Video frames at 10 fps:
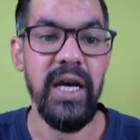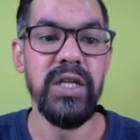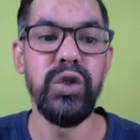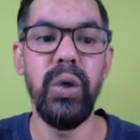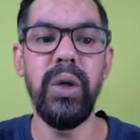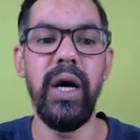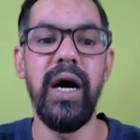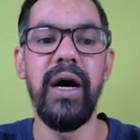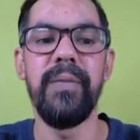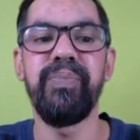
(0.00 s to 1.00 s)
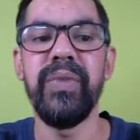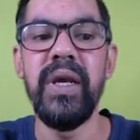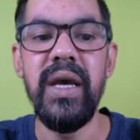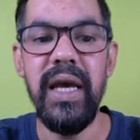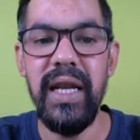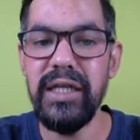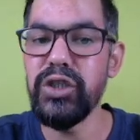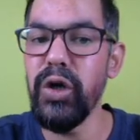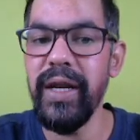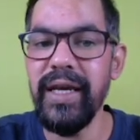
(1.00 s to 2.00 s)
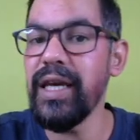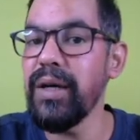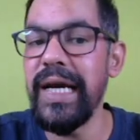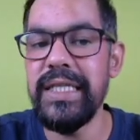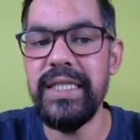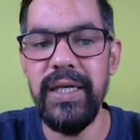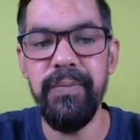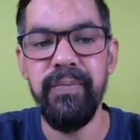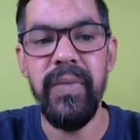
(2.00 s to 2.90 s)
So electronic KYC